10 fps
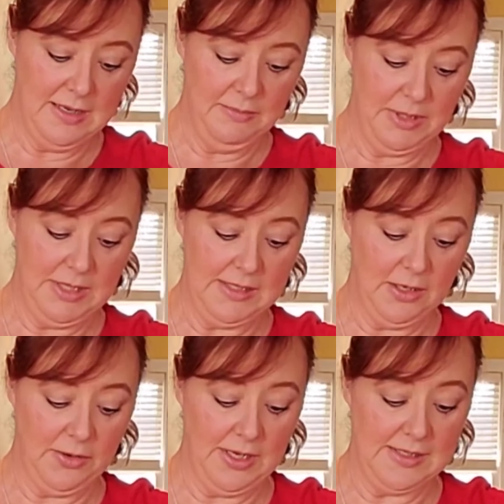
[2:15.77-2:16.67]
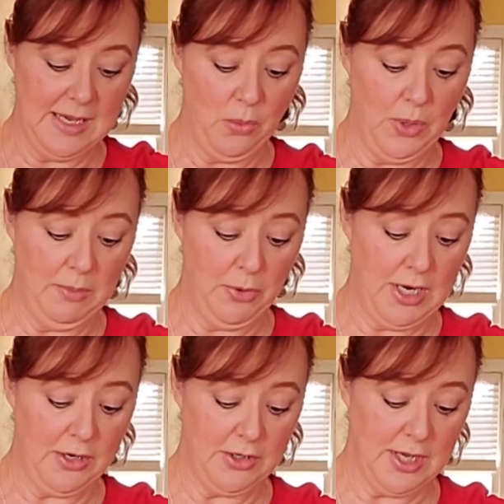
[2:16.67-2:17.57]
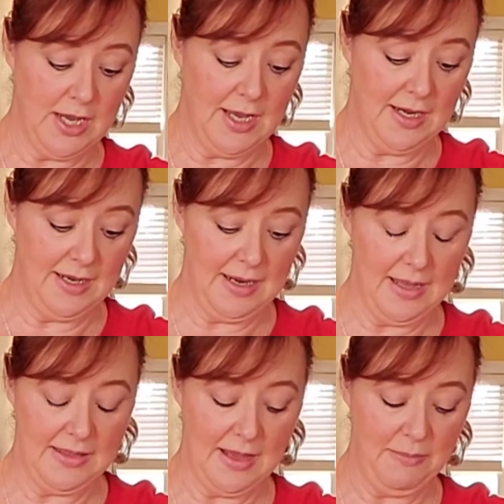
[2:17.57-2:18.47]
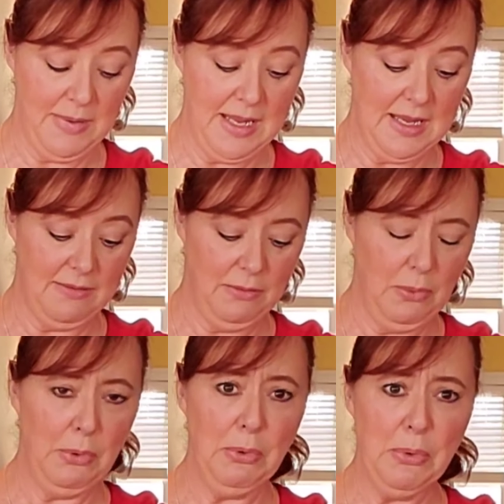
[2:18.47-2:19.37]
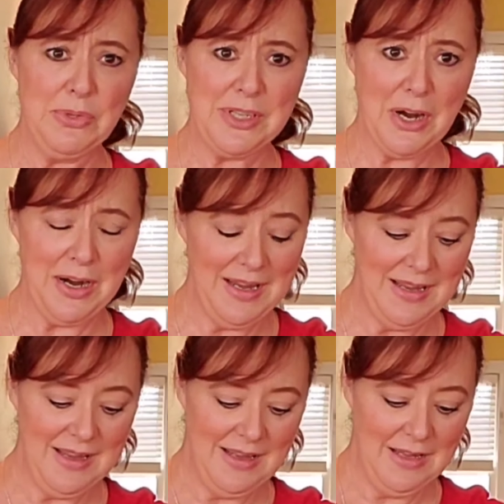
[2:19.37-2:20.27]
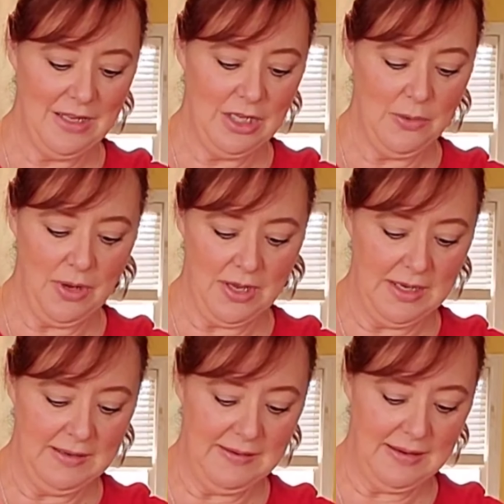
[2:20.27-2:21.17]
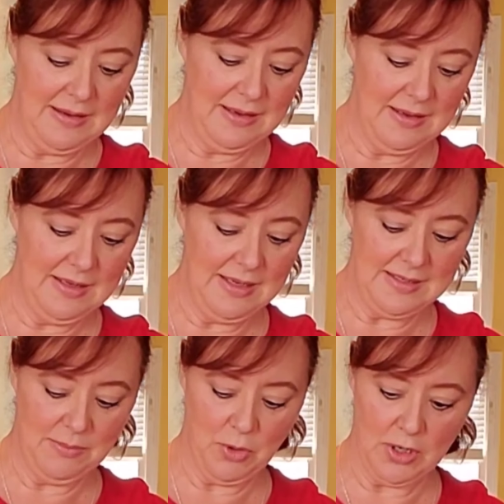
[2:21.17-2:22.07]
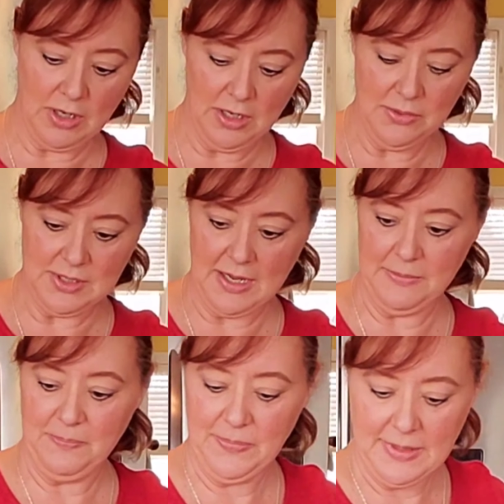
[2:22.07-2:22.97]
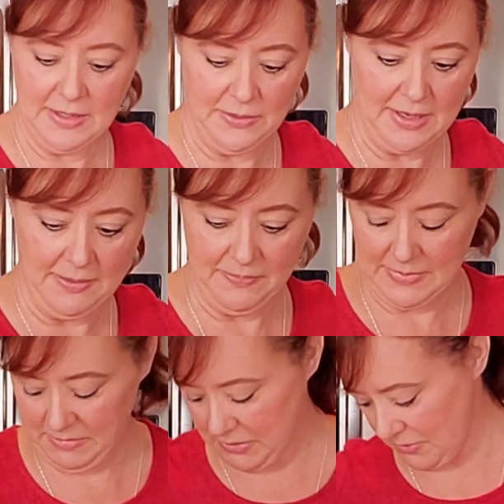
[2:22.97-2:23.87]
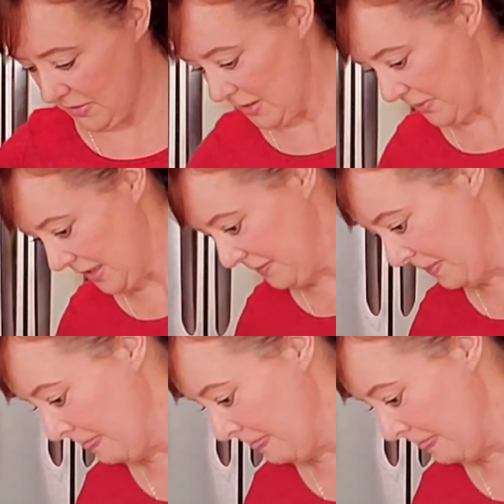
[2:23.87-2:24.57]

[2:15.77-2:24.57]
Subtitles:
But these little kids had windbreakers on, and I thought, man, ooh, sorry, you all need to get some more clothes on. Okay, throw that away.